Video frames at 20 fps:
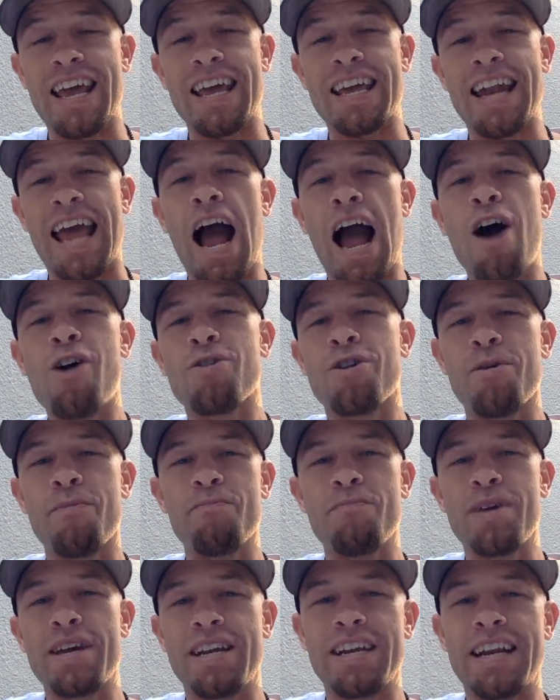how
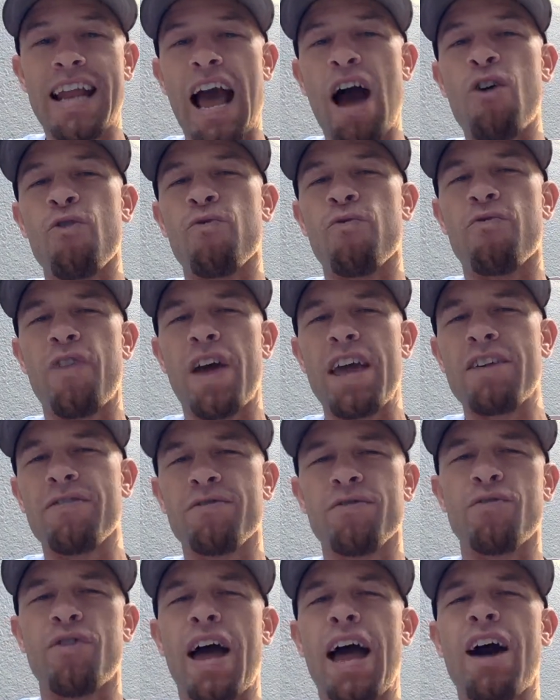committed, how
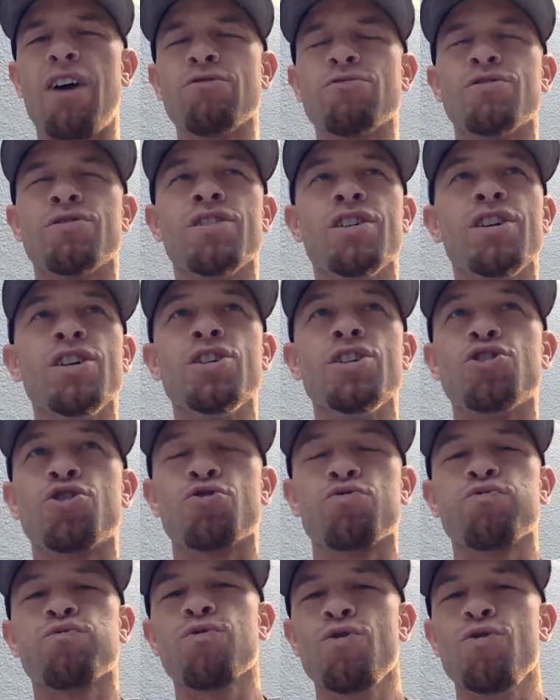faithful, how
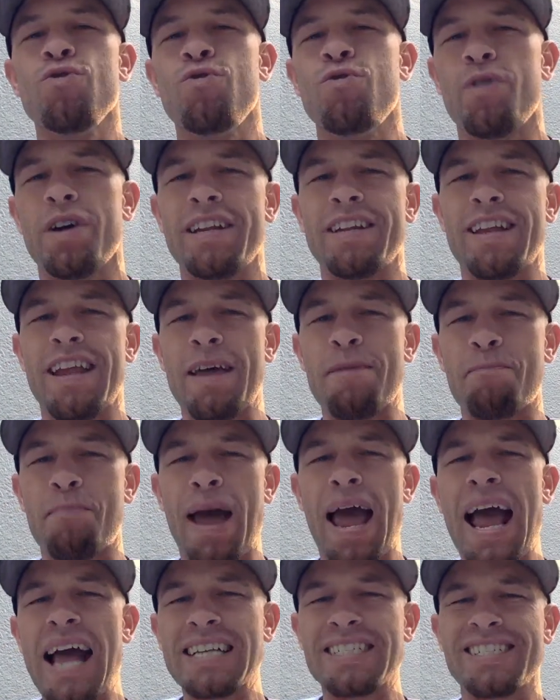true and
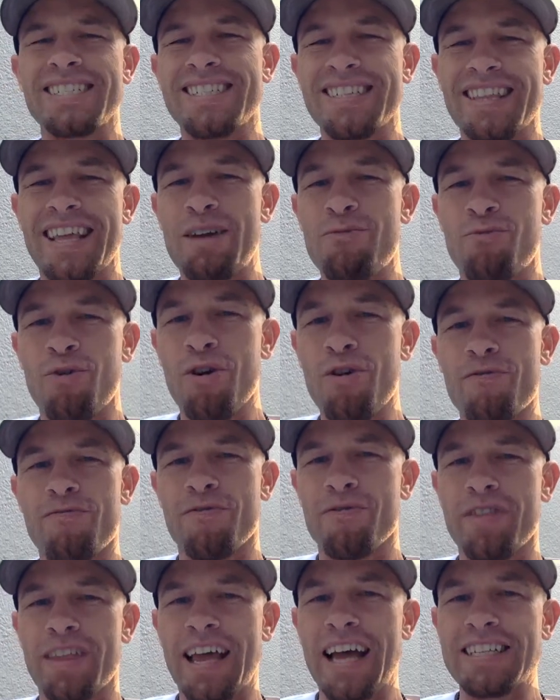passionate they were
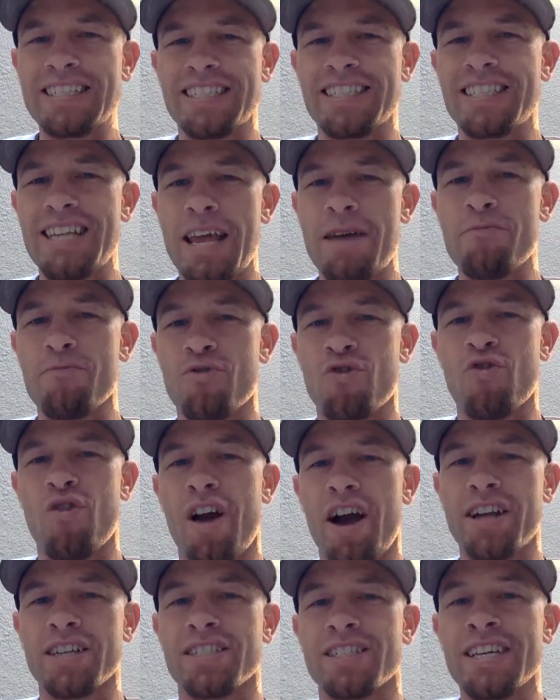for that same
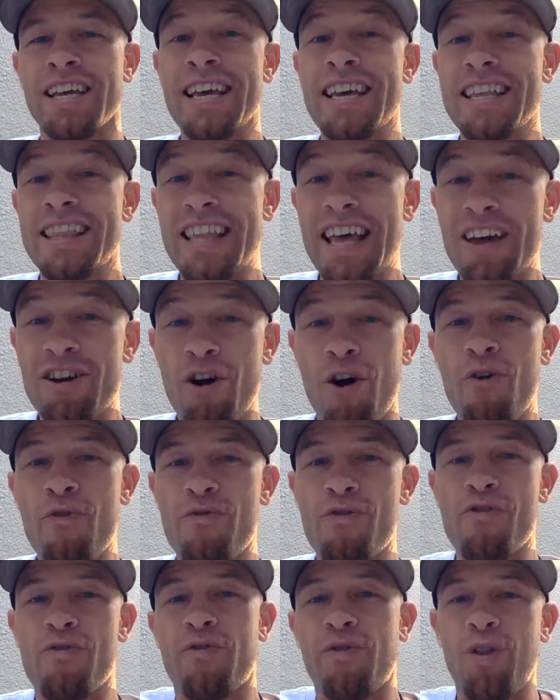Christ that
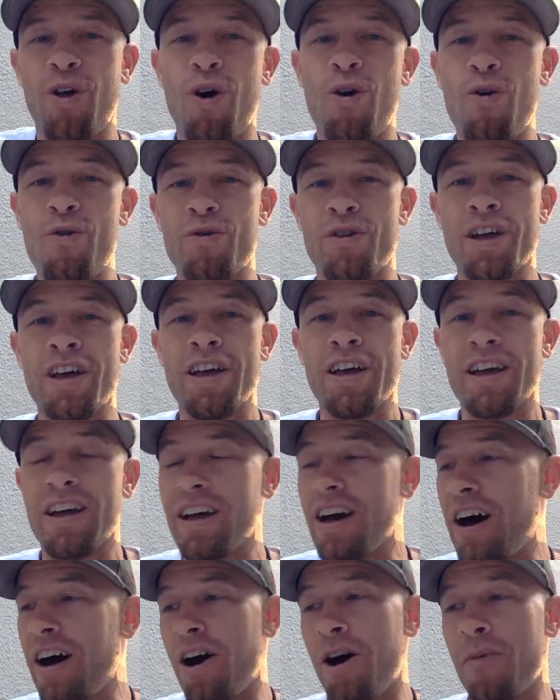overflowed.
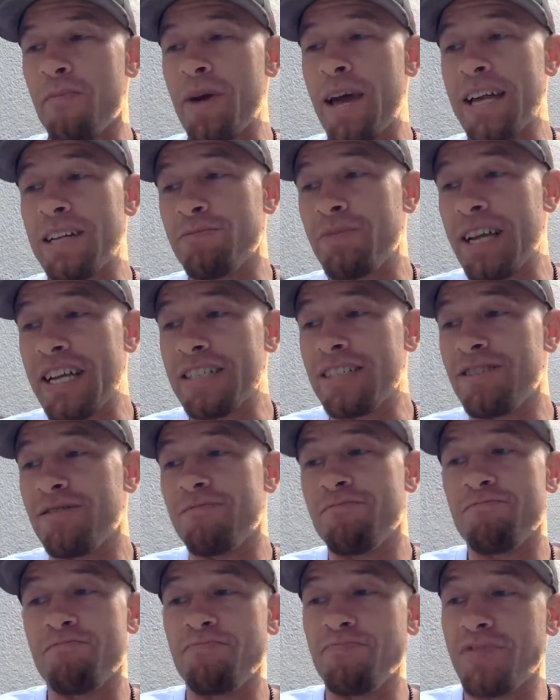And
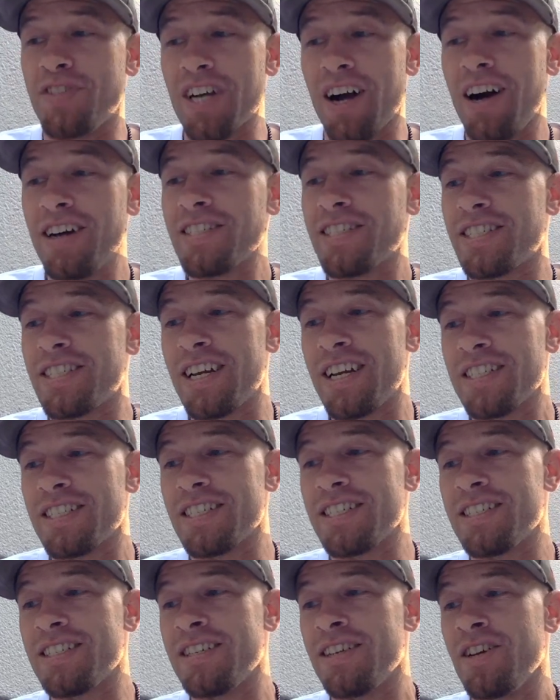John says it